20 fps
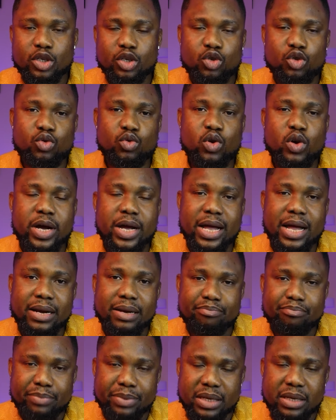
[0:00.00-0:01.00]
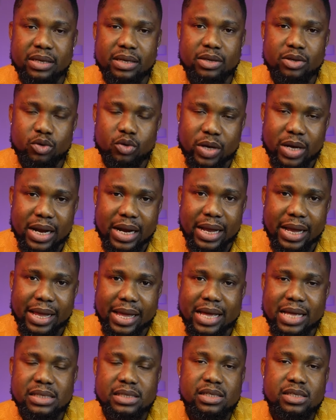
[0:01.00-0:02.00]
you can be you can
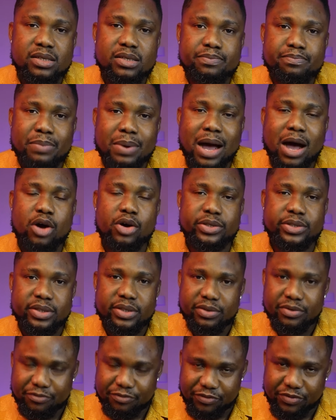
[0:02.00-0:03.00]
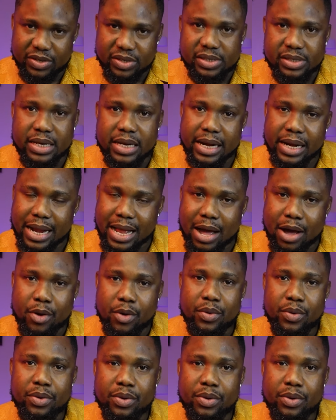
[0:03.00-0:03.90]
get spouse visa now